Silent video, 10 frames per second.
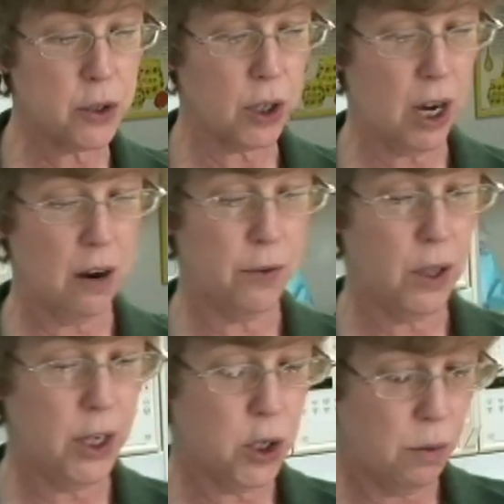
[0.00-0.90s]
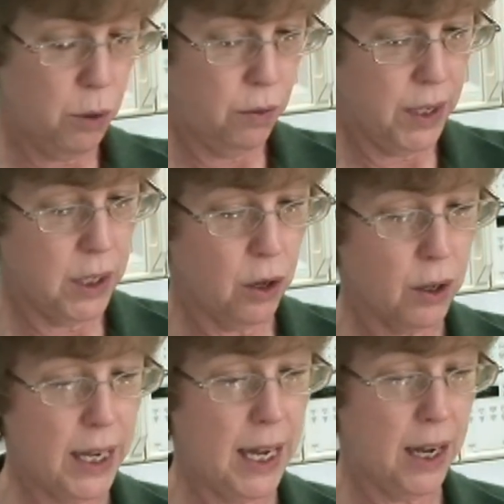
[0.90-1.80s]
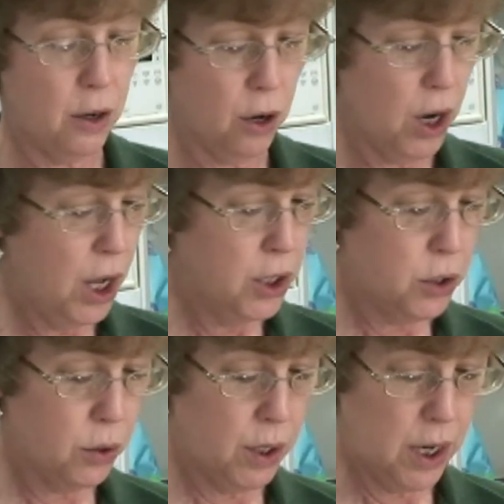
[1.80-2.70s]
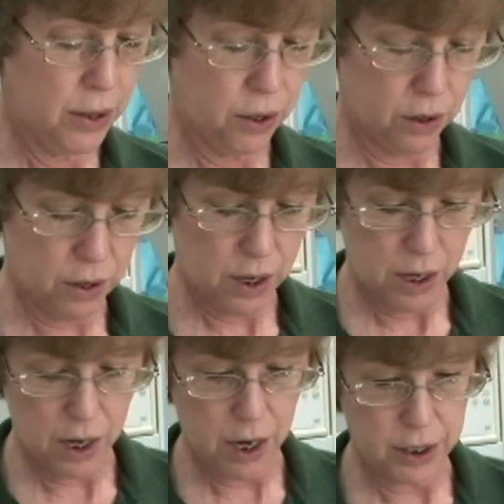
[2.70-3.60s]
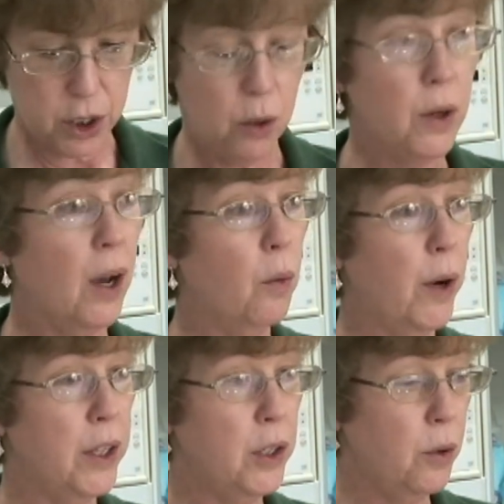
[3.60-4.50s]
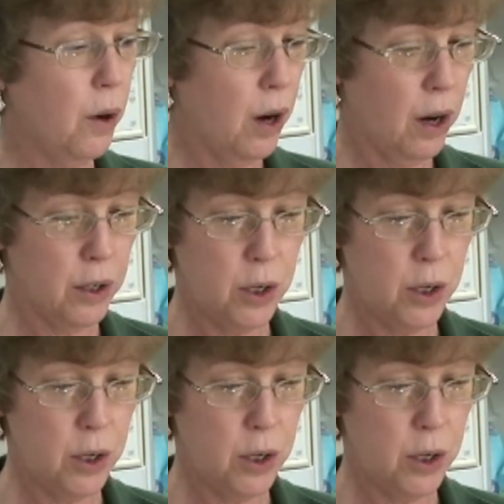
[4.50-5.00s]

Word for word: extra careful as you're moving your canner to another uh, unit when you are